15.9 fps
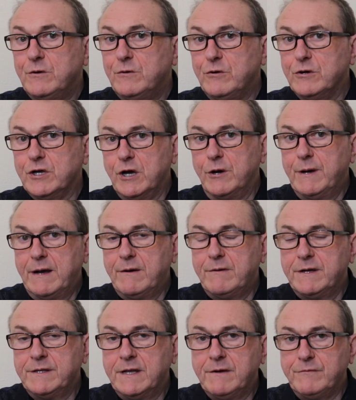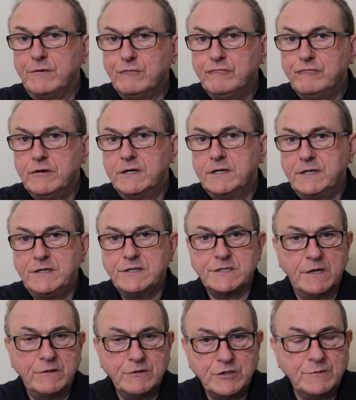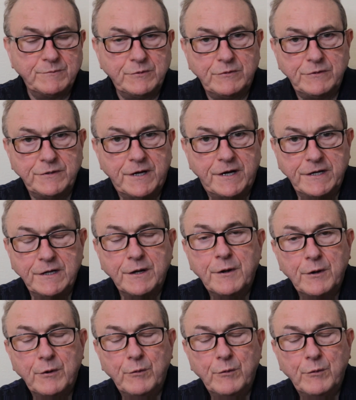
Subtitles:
or go out and have a really sociable night